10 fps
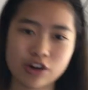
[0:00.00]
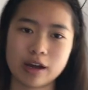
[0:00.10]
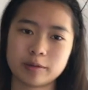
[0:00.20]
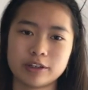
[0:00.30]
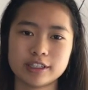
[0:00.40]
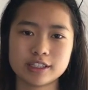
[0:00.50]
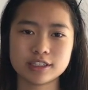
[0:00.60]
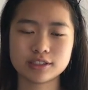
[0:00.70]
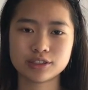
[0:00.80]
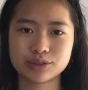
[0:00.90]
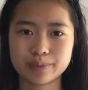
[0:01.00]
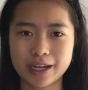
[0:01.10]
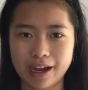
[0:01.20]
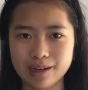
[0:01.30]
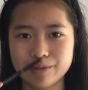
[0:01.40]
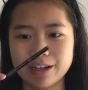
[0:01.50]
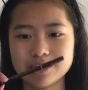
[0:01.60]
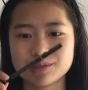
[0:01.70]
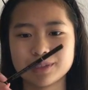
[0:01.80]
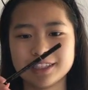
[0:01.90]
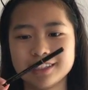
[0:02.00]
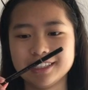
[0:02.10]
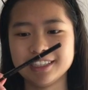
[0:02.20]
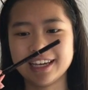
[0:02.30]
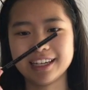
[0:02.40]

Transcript: I'm going to do my eyebrows with the